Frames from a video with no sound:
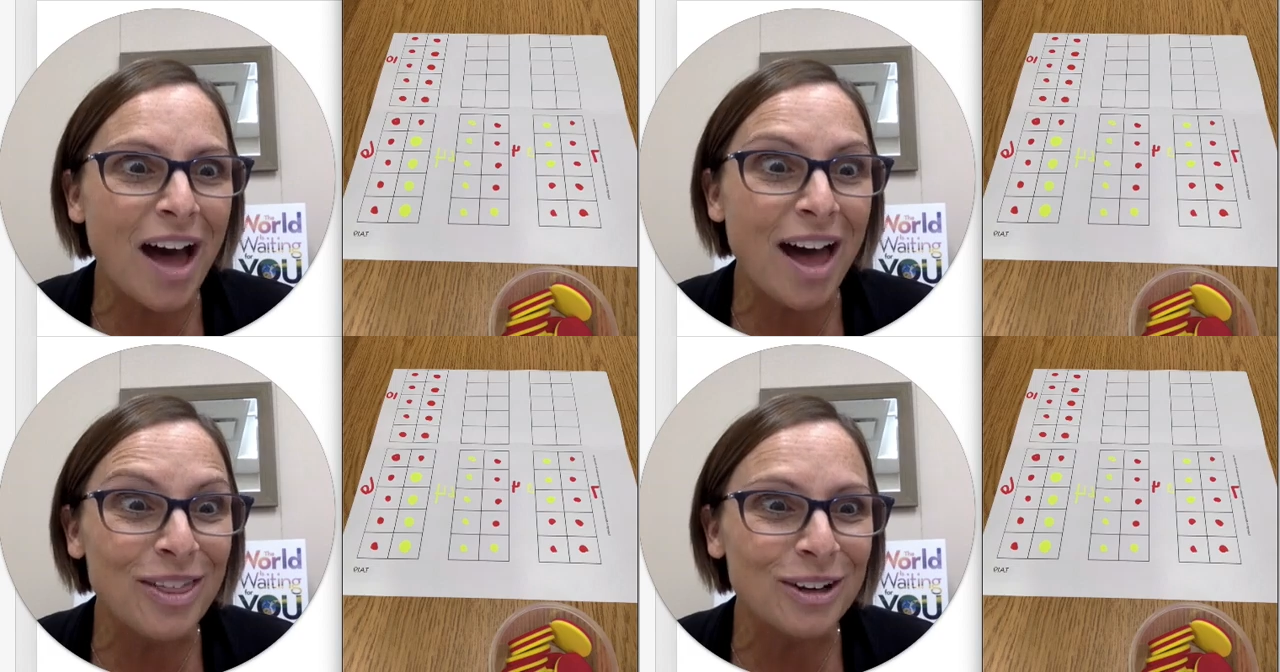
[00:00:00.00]

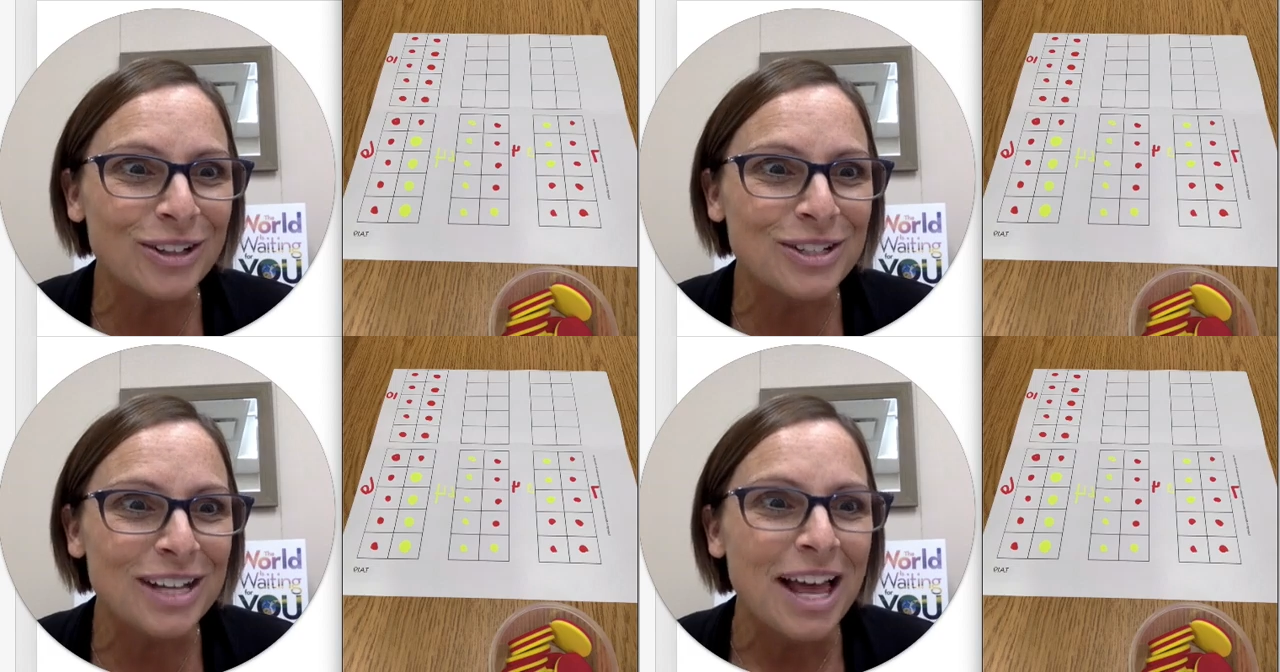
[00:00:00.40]

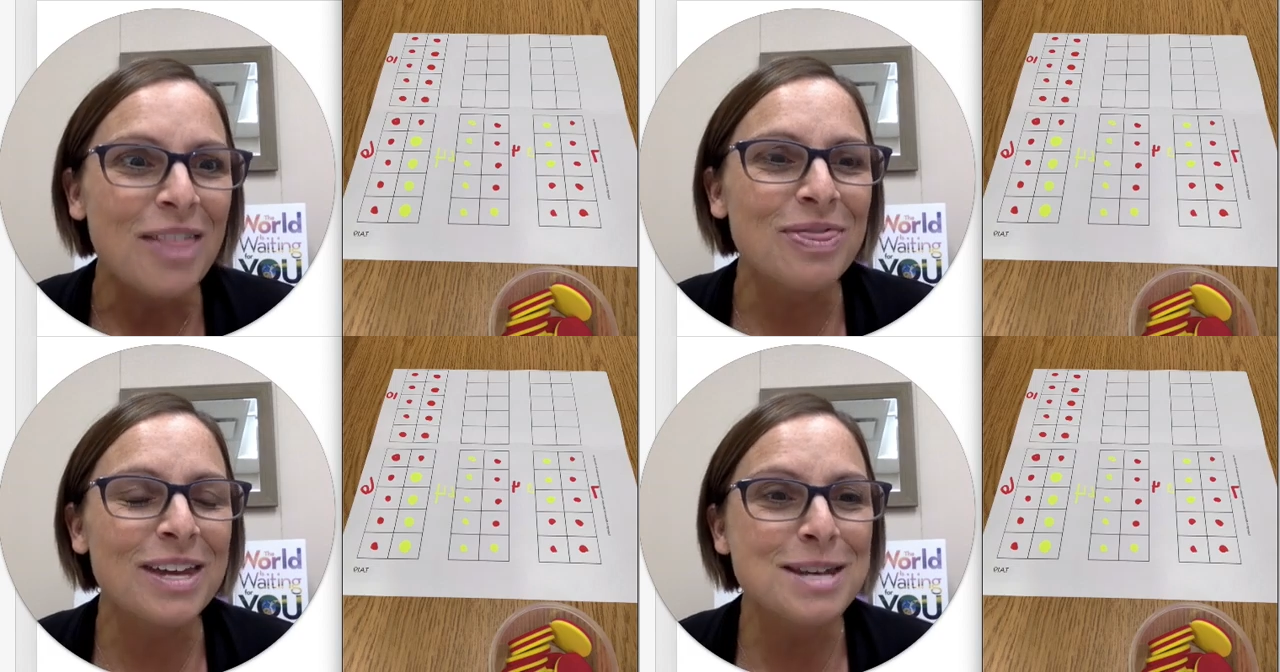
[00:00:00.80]
others
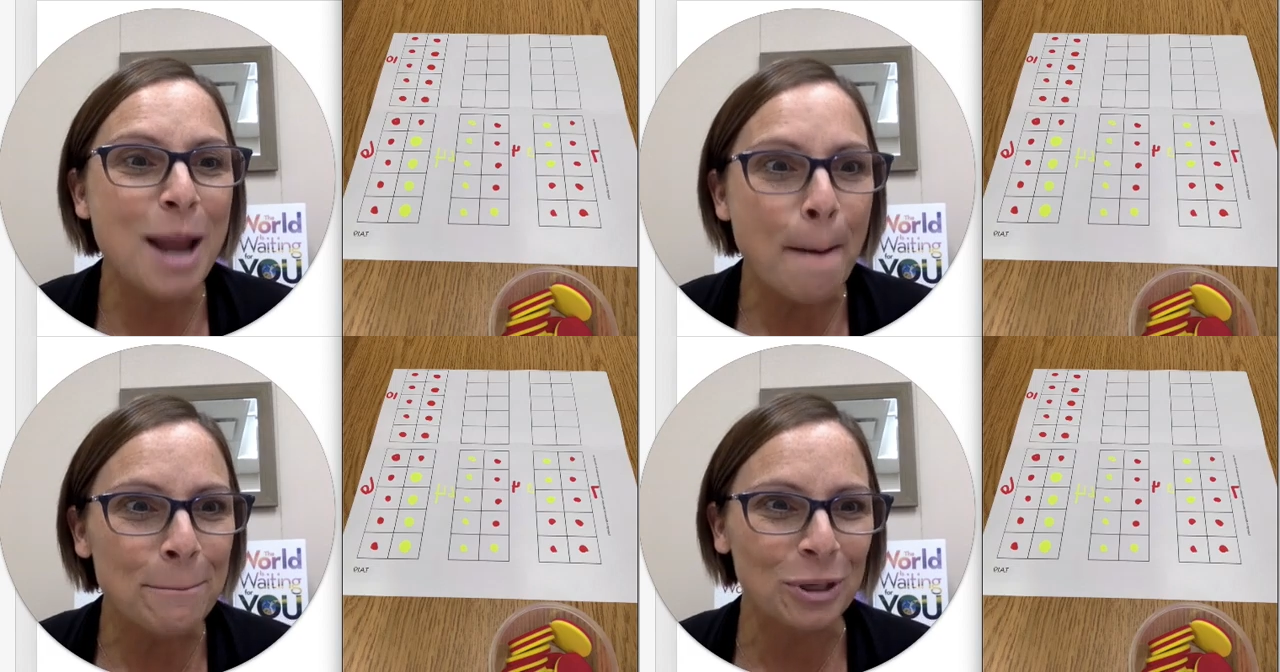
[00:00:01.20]
the
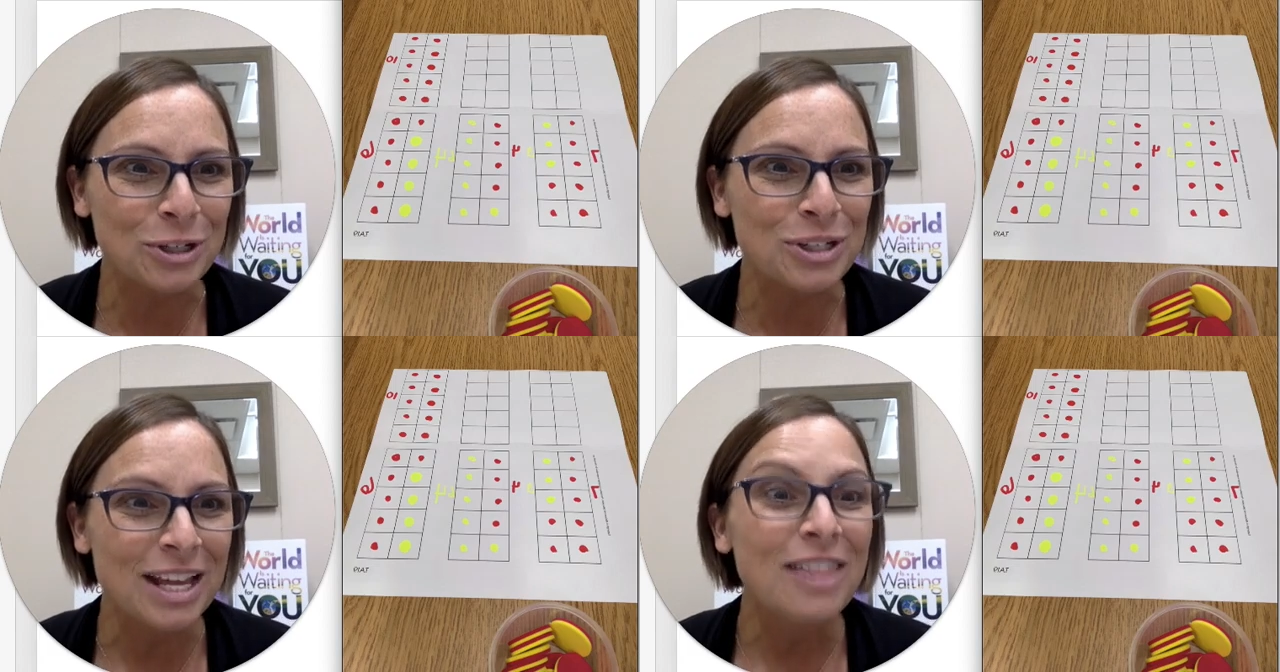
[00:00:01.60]

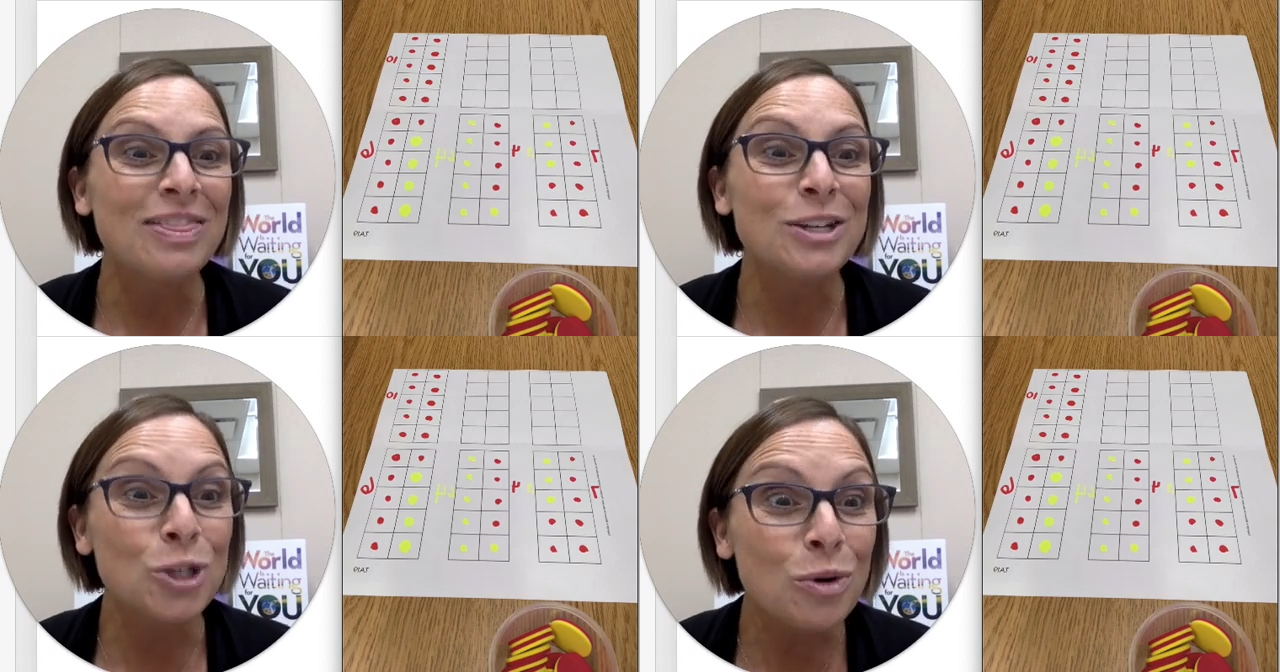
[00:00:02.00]
numbers
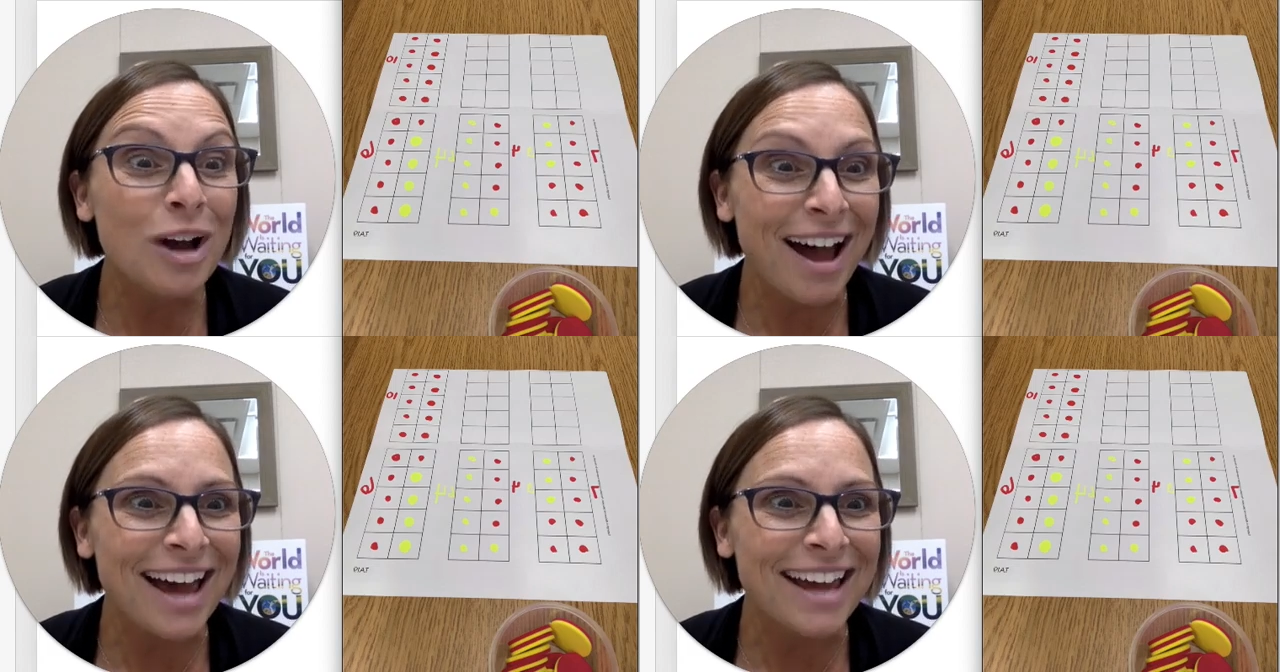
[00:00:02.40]
that you got
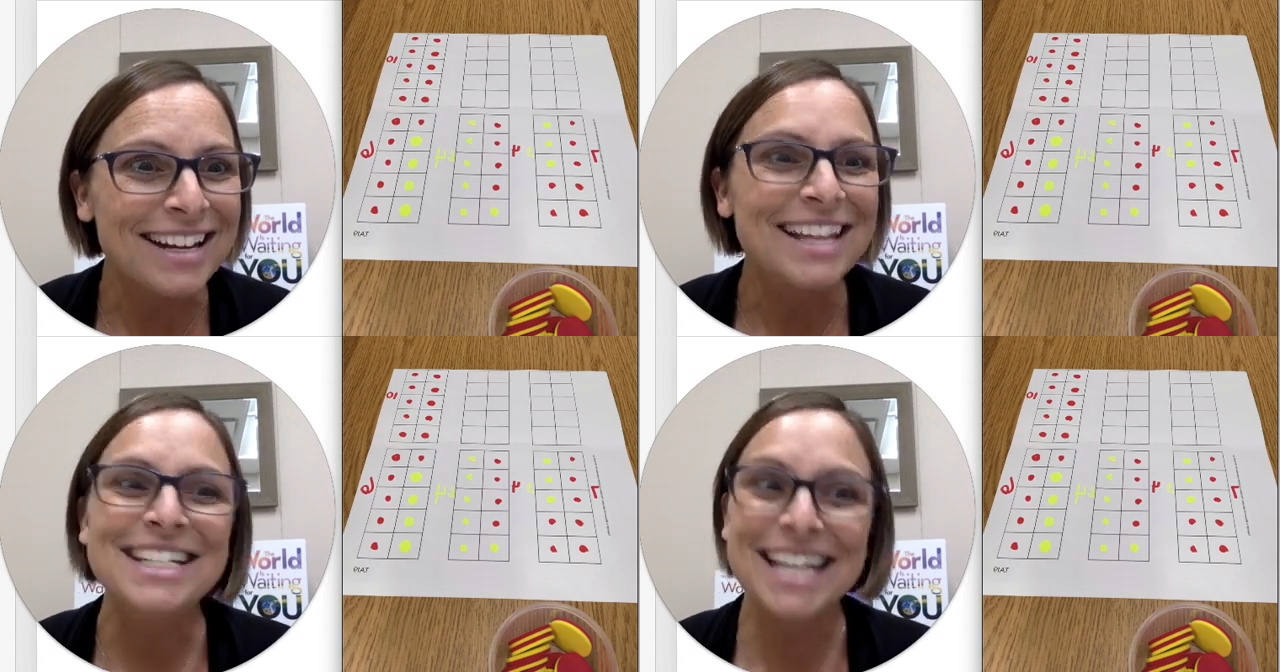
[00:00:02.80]

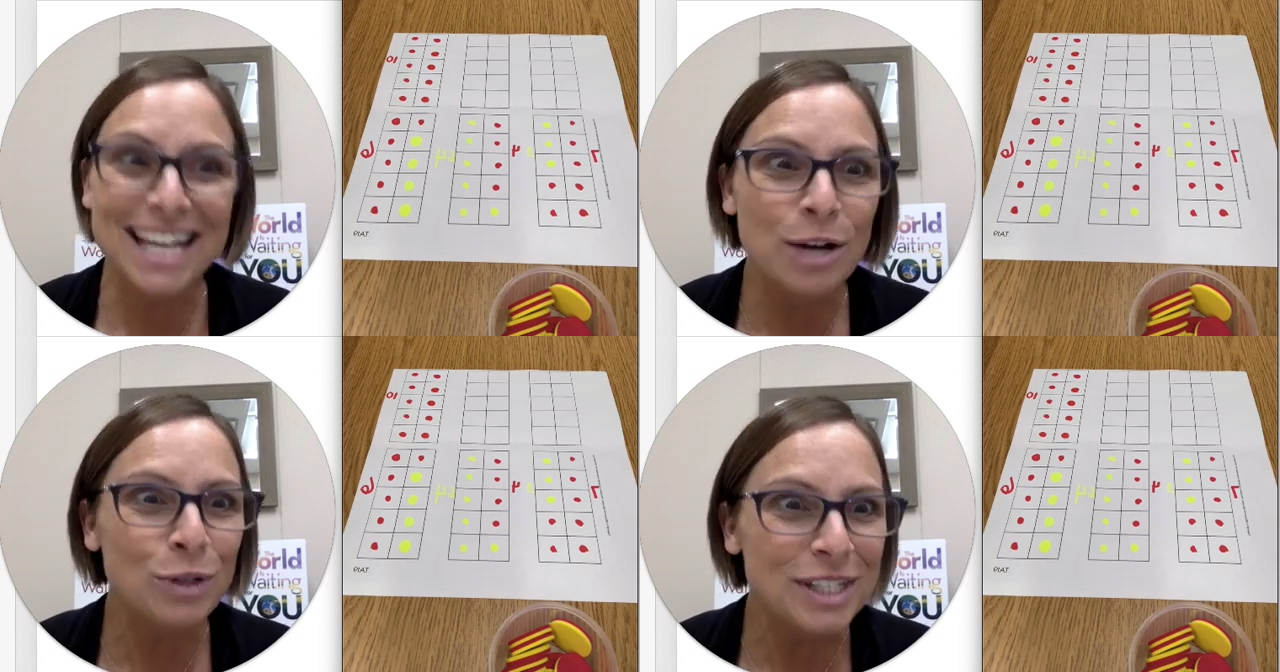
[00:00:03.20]
to
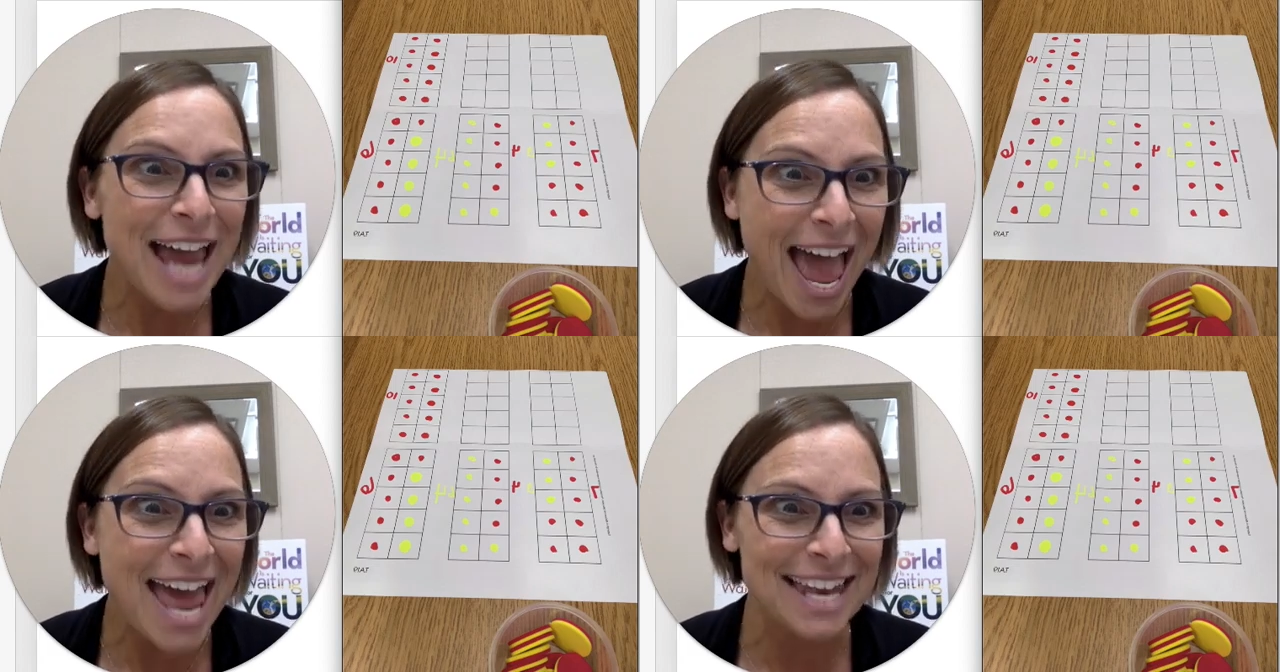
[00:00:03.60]
equal
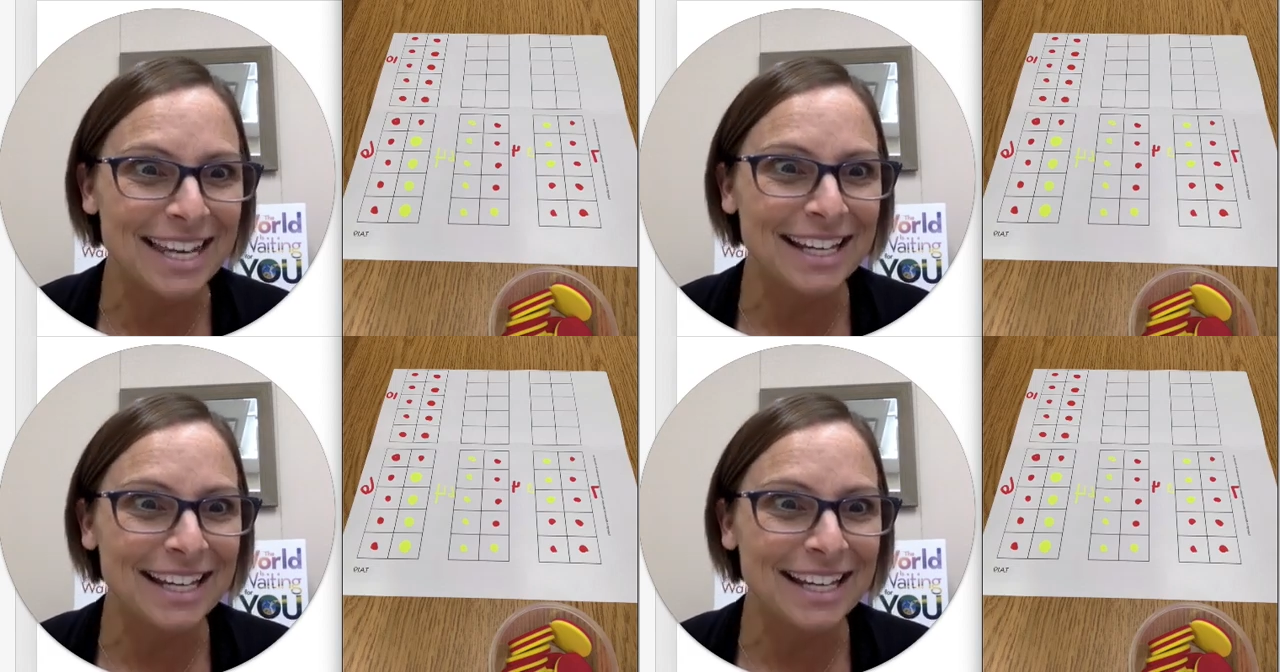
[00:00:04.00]
10.